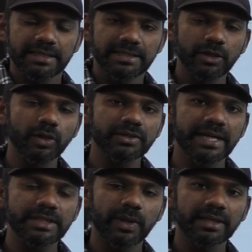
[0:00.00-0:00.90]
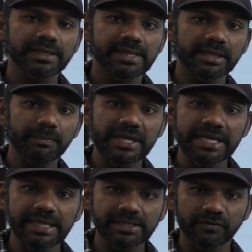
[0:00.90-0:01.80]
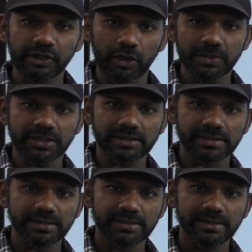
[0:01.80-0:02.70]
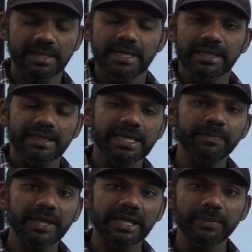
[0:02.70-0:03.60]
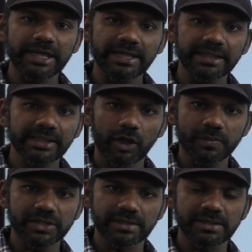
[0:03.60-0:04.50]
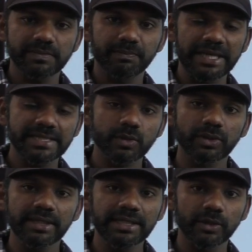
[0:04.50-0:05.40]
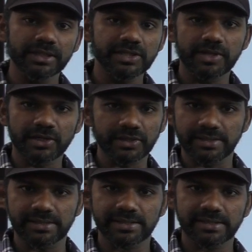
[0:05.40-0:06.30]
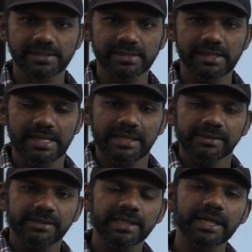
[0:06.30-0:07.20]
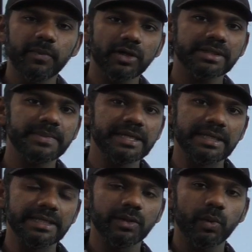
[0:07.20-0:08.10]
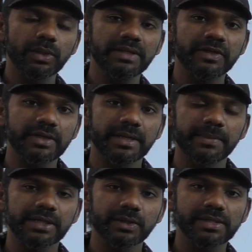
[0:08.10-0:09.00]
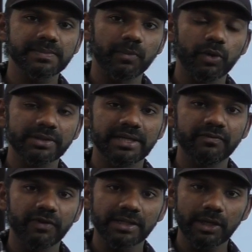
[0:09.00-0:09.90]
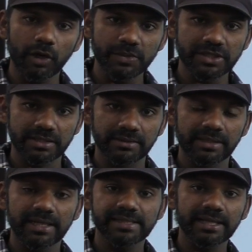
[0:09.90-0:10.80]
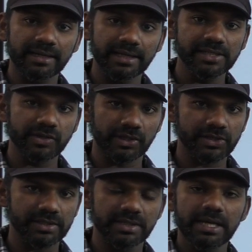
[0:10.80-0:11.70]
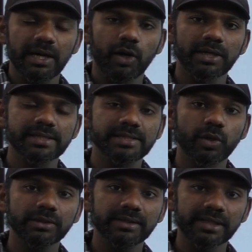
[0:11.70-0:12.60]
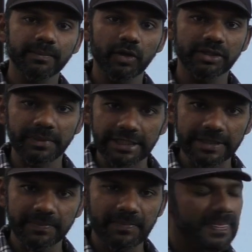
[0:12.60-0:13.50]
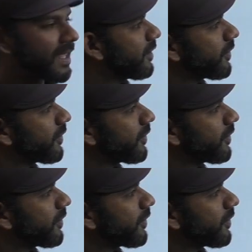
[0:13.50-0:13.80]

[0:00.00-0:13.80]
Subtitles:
don't try to understand the meanings of the options. Keep eliminating the options based only on the structures. Think about the meaning only when you come across more than one option that has a correct structure, or else don't think about the meaning. In